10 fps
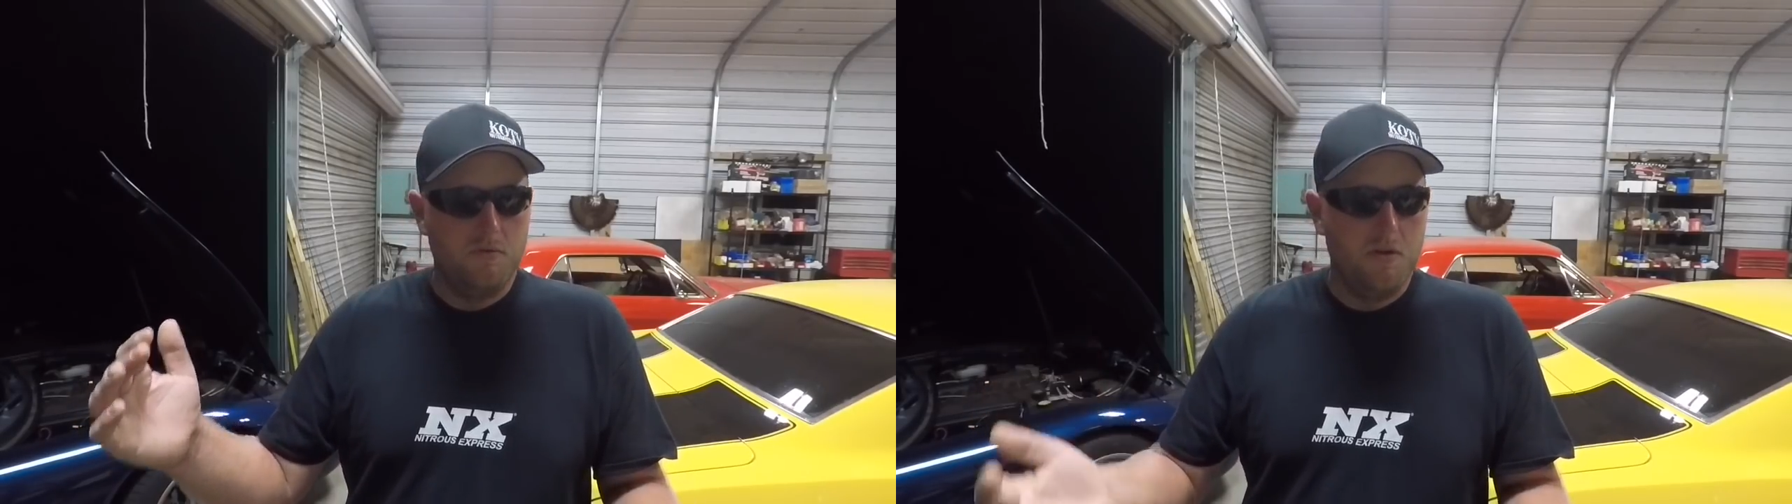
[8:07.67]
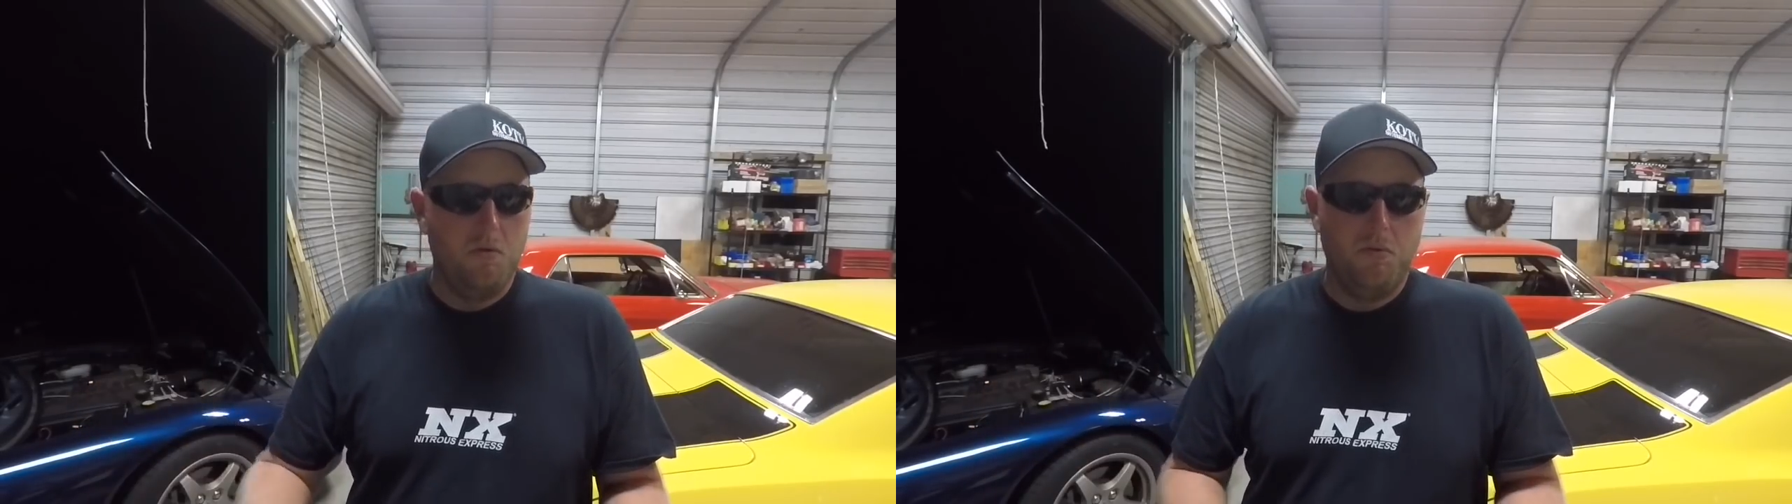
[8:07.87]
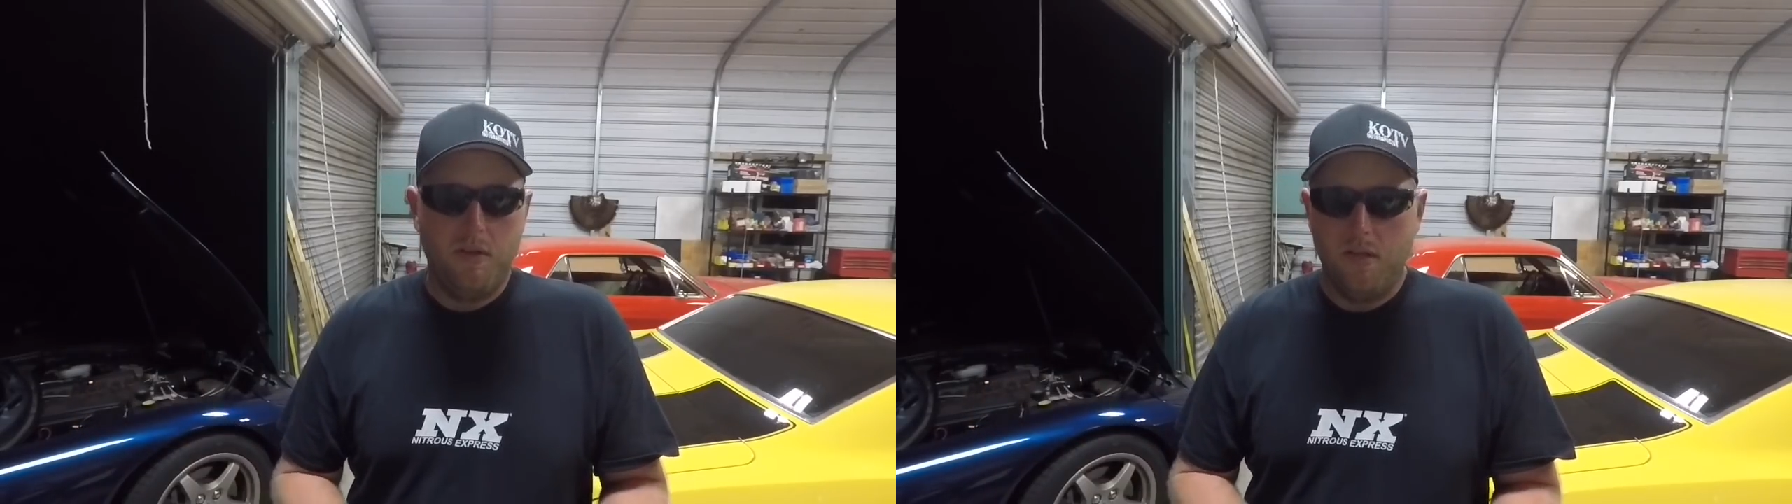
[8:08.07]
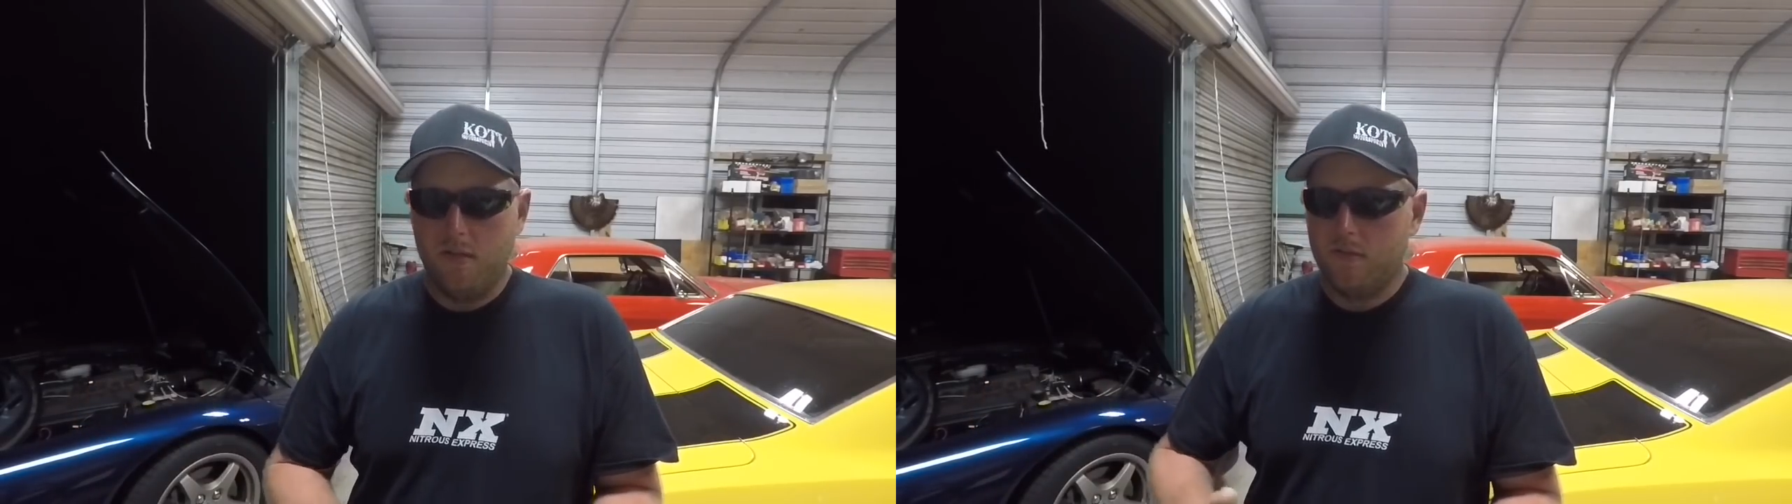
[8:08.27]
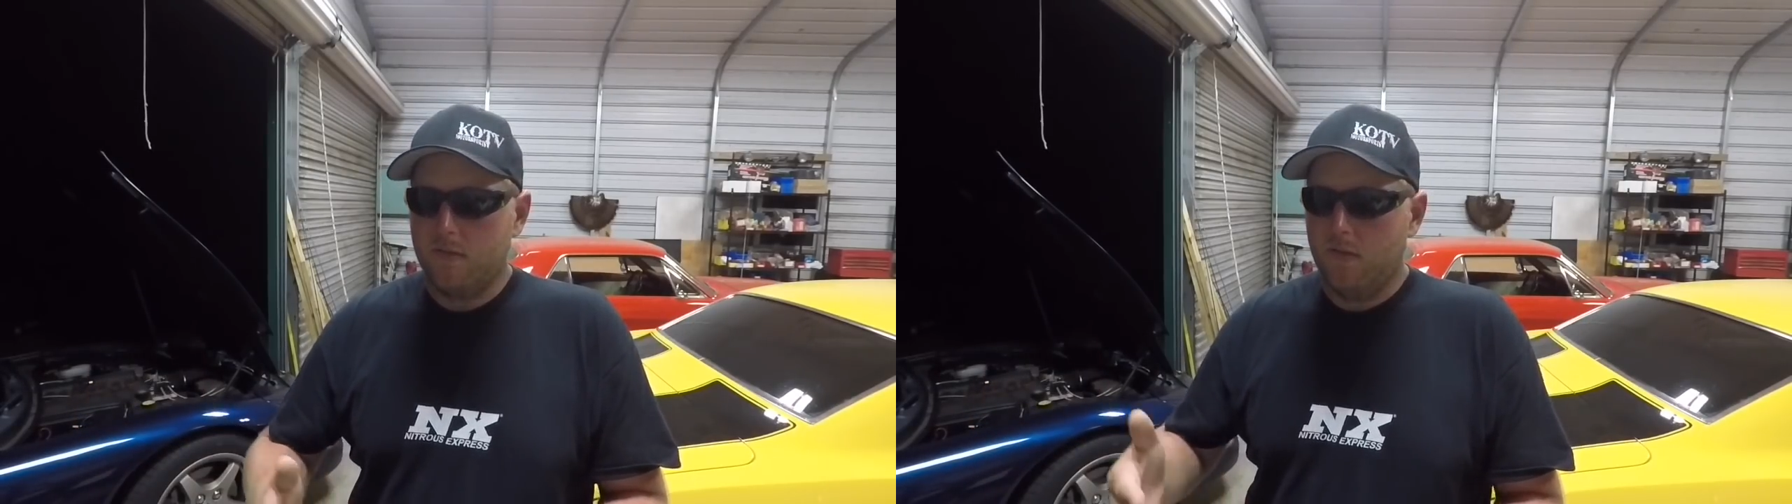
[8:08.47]
no
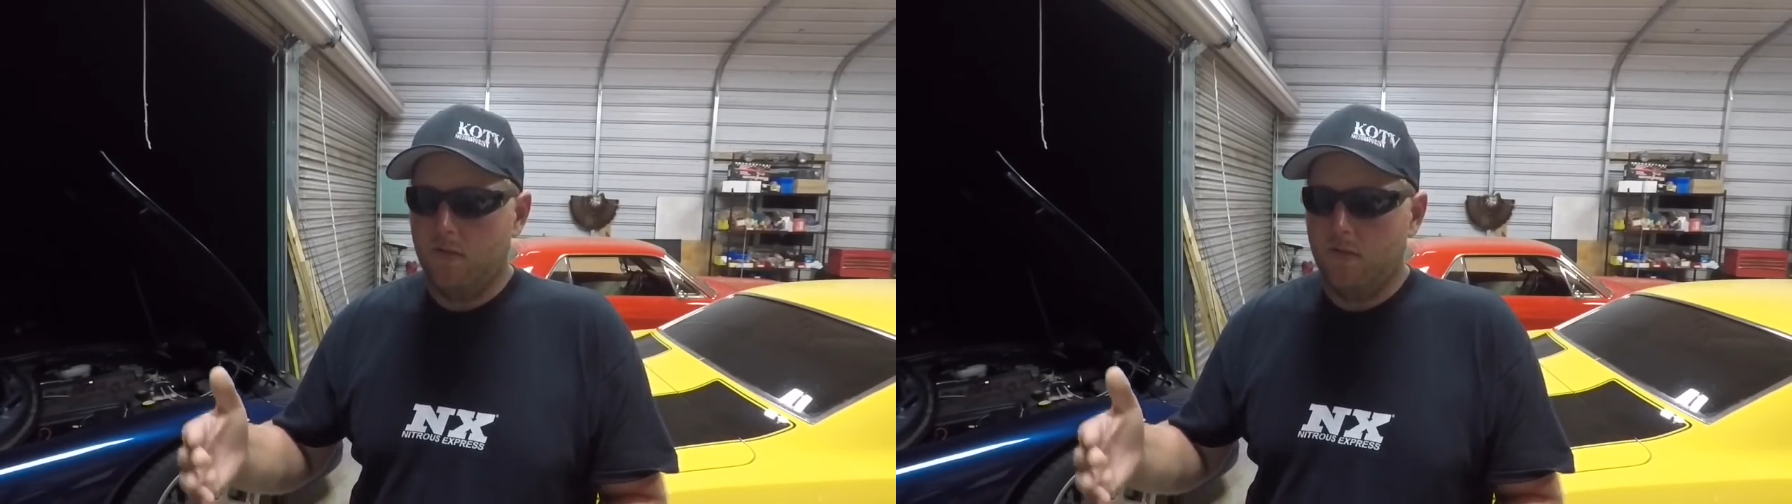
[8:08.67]
list,